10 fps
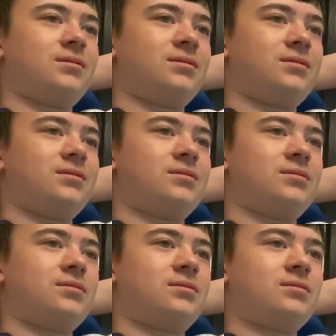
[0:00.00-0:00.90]

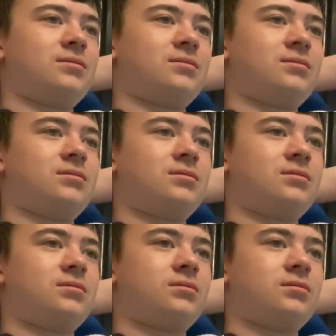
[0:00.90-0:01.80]

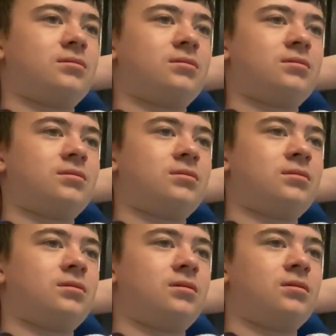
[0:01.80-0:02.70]

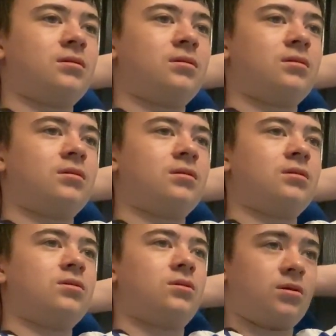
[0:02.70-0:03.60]

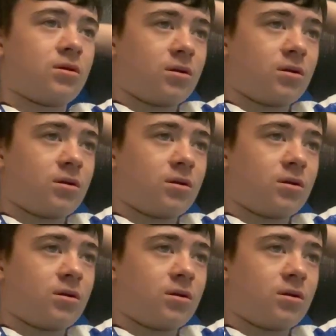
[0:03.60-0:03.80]
Nobody speaks.